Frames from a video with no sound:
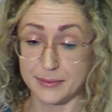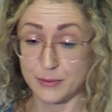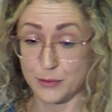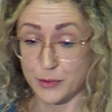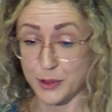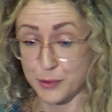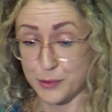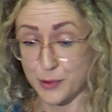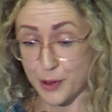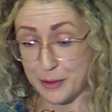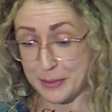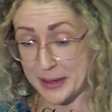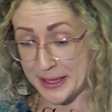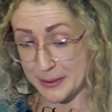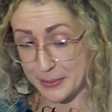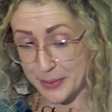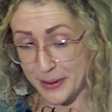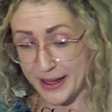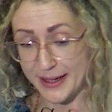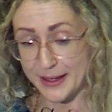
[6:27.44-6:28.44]
We all know about
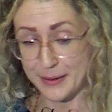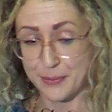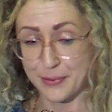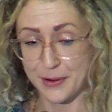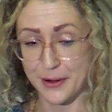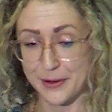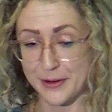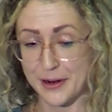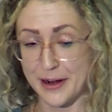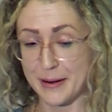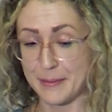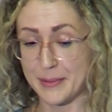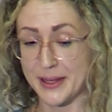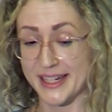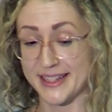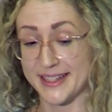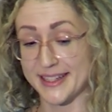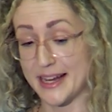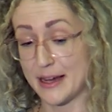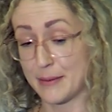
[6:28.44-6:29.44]
the pilot program, and
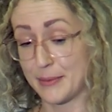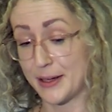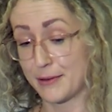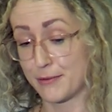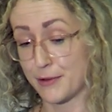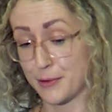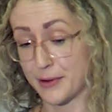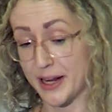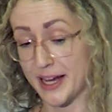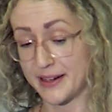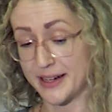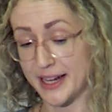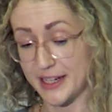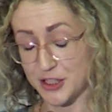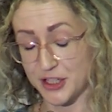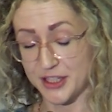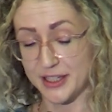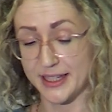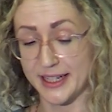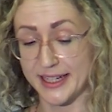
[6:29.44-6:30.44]
it's now been rolled out
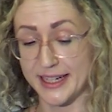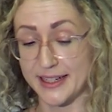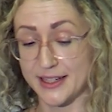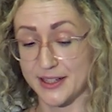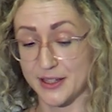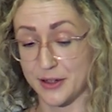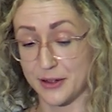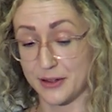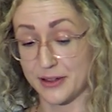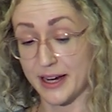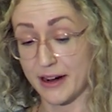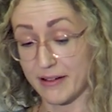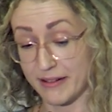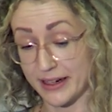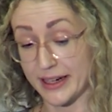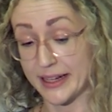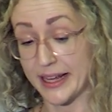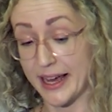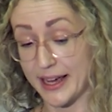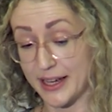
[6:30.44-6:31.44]
nationally, so
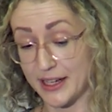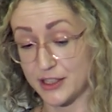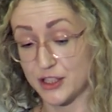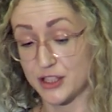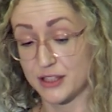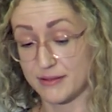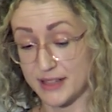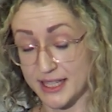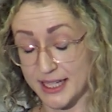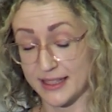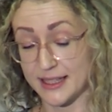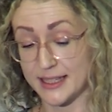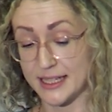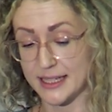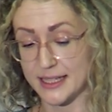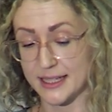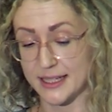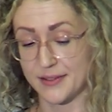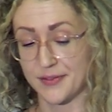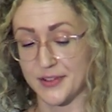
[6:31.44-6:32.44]
currently age
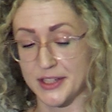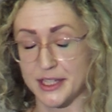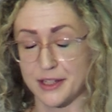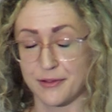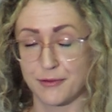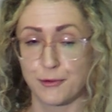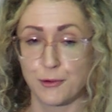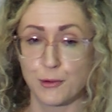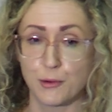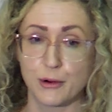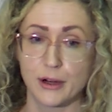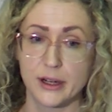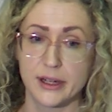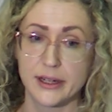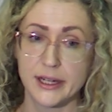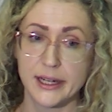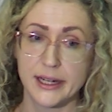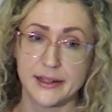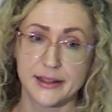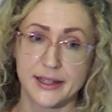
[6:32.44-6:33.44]
60 to 74.
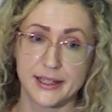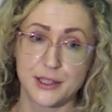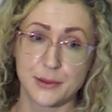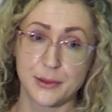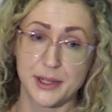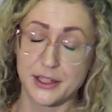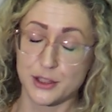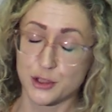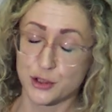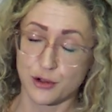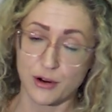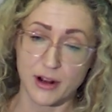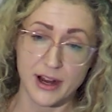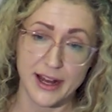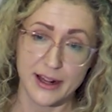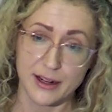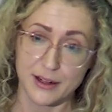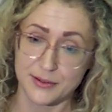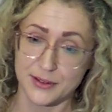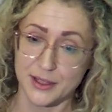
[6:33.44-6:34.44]
They're doing a
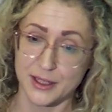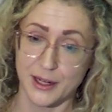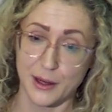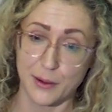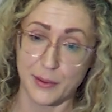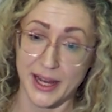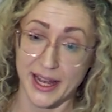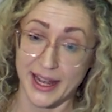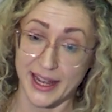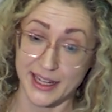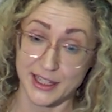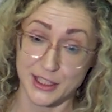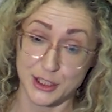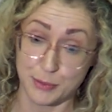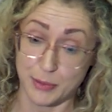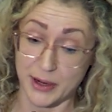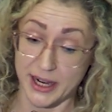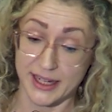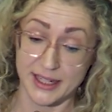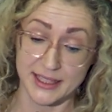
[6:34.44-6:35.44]
trial of the lower age
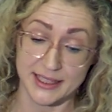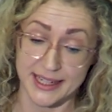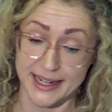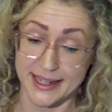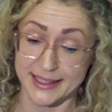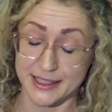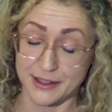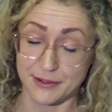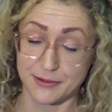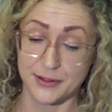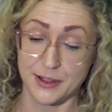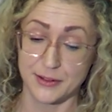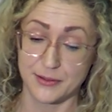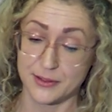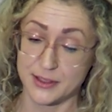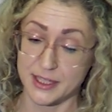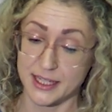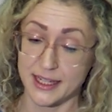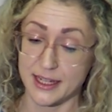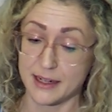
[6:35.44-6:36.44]
bracket down to
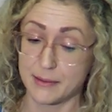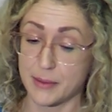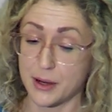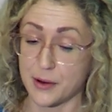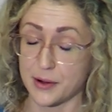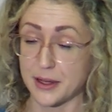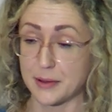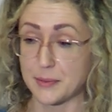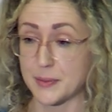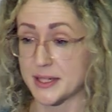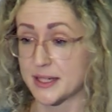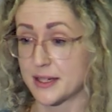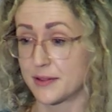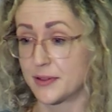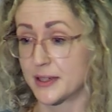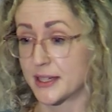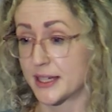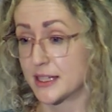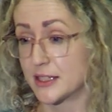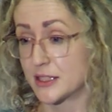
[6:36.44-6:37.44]
50 in Māori and
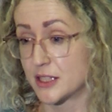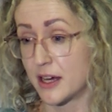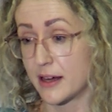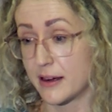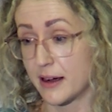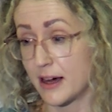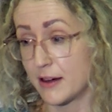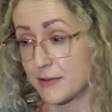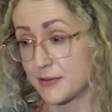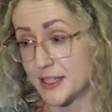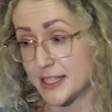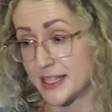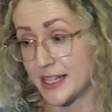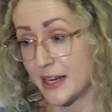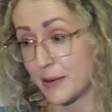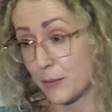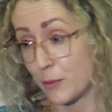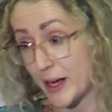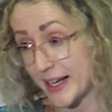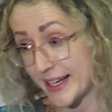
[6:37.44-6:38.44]
Pacific and
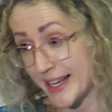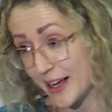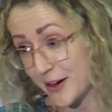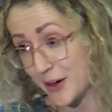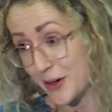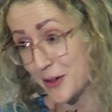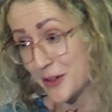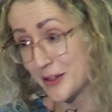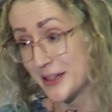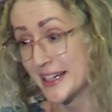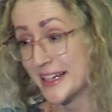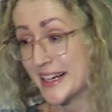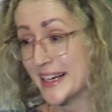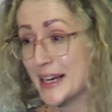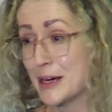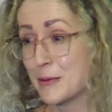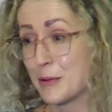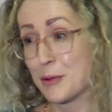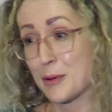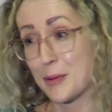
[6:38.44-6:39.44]
Tairāwhiti and Waikato.
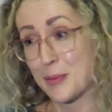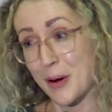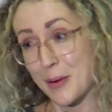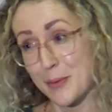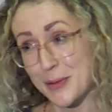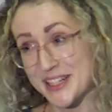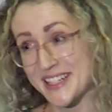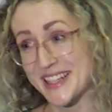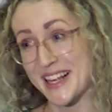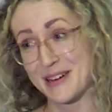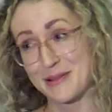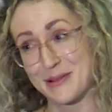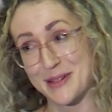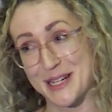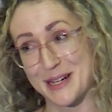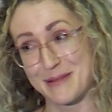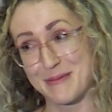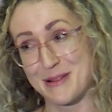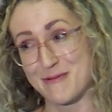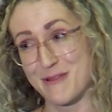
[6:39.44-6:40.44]
We were promised that it was
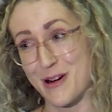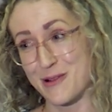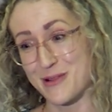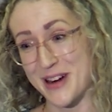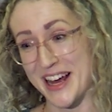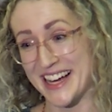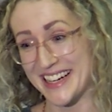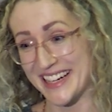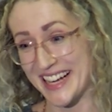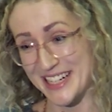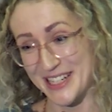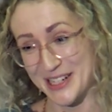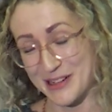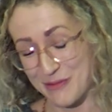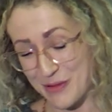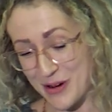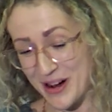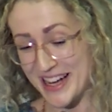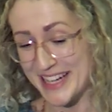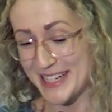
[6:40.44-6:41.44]
going to be rolled out
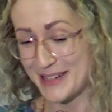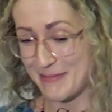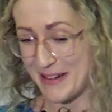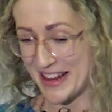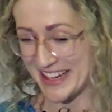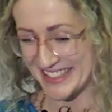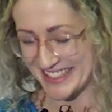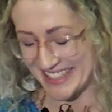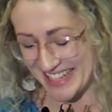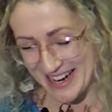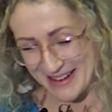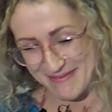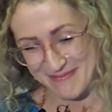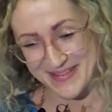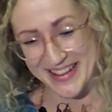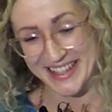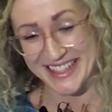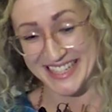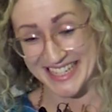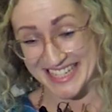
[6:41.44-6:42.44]
nationwide, but
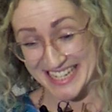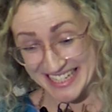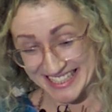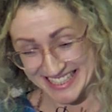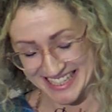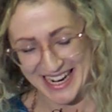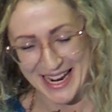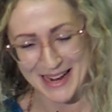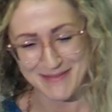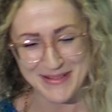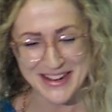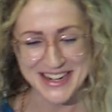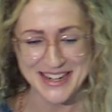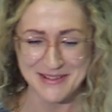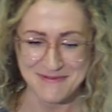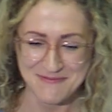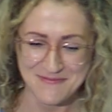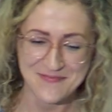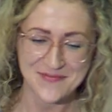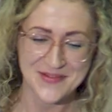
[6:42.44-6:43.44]
it's yet to
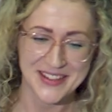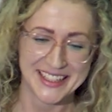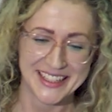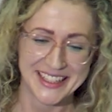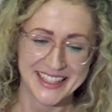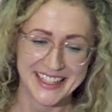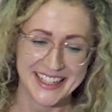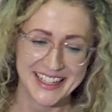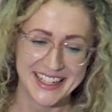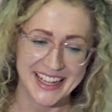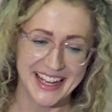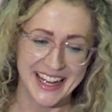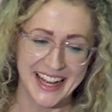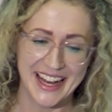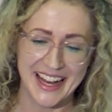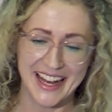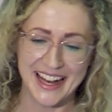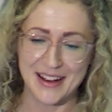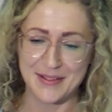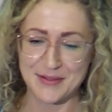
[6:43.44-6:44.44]
happen.
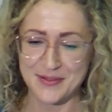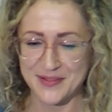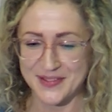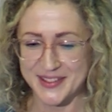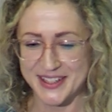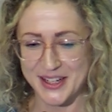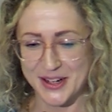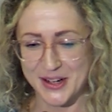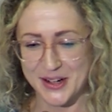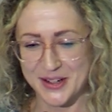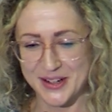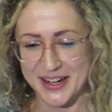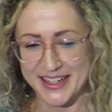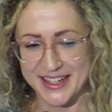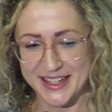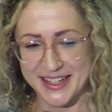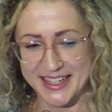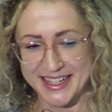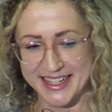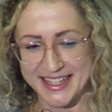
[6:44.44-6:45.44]
So as
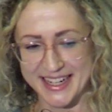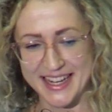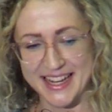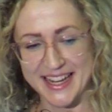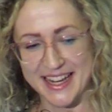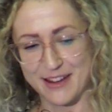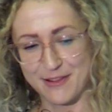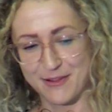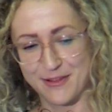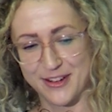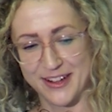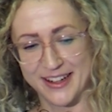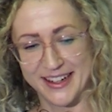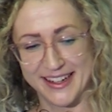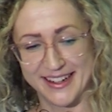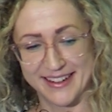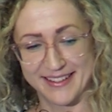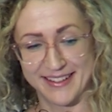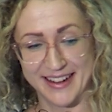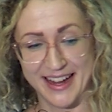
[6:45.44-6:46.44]
you can see here
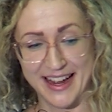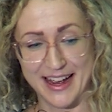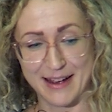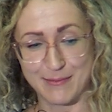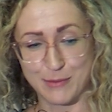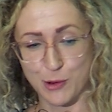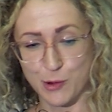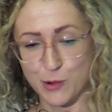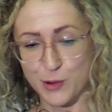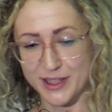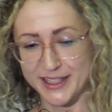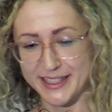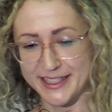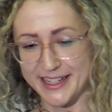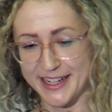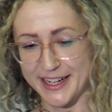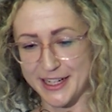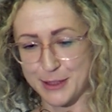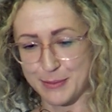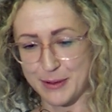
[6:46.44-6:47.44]
for Auckland
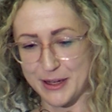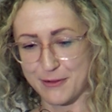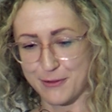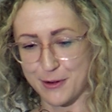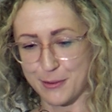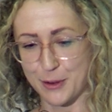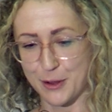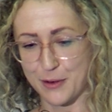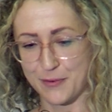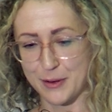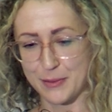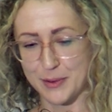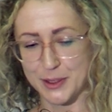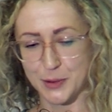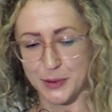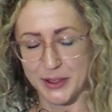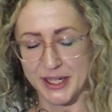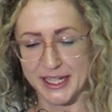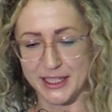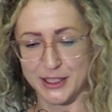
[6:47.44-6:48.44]
DHB from November
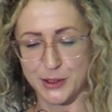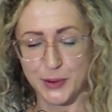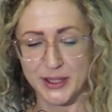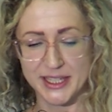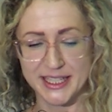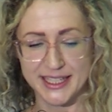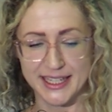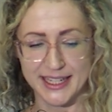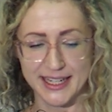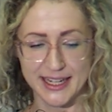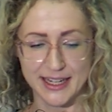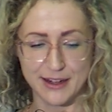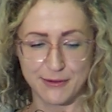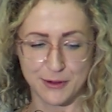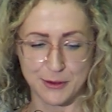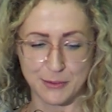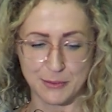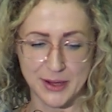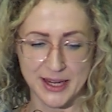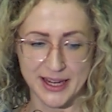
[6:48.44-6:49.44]
2020,
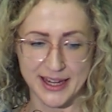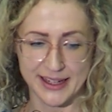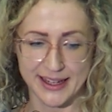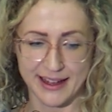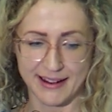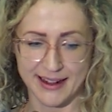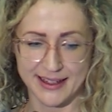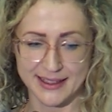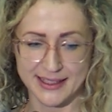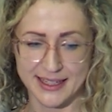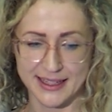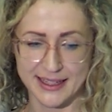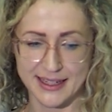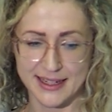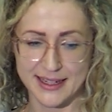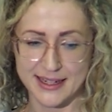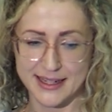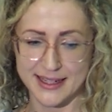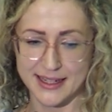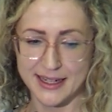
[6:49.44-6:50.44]
from me at
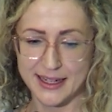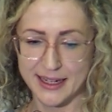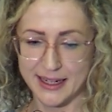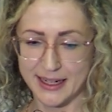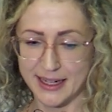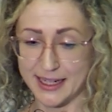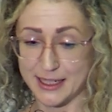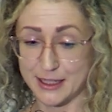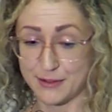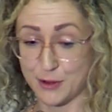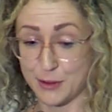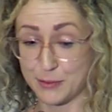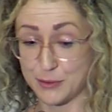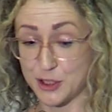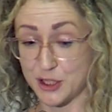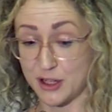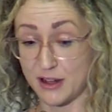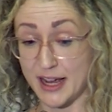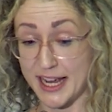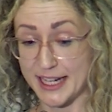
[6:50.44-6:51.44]
Counties, it's from
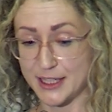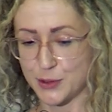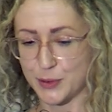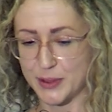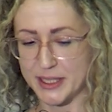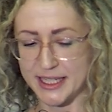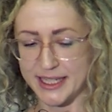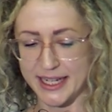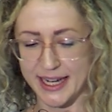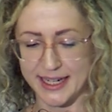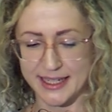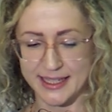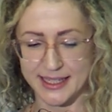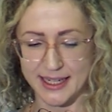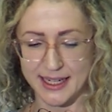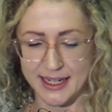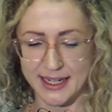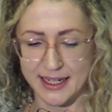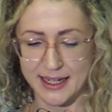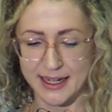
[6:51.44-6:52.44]
July
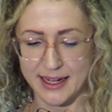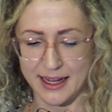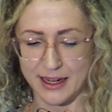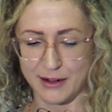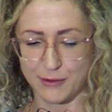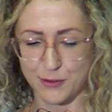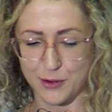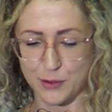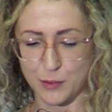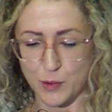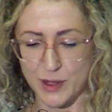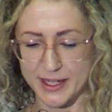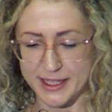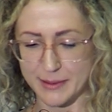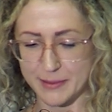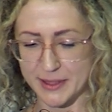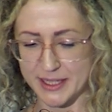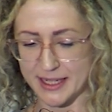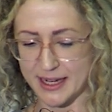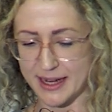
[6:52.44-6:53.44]
2018, and from
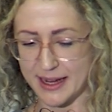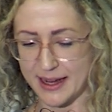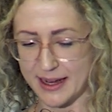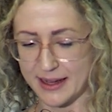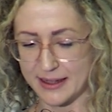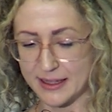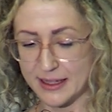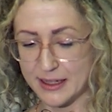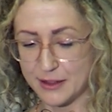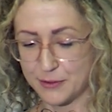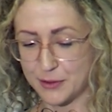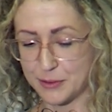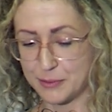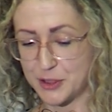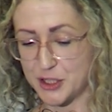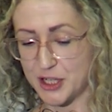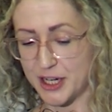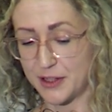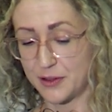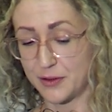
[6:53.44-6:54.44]
Waitemata from
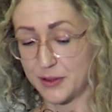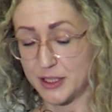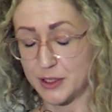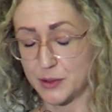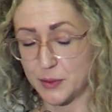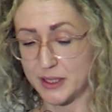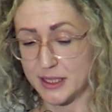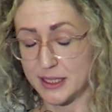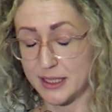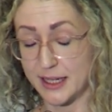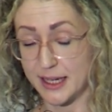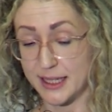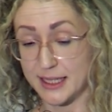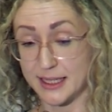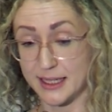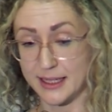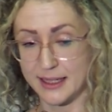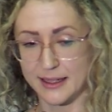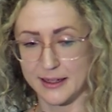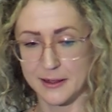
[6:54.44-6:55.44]
January
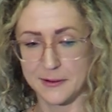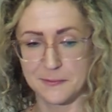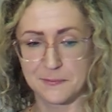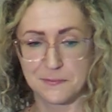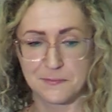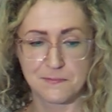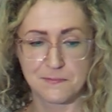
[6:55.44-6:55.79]
2018.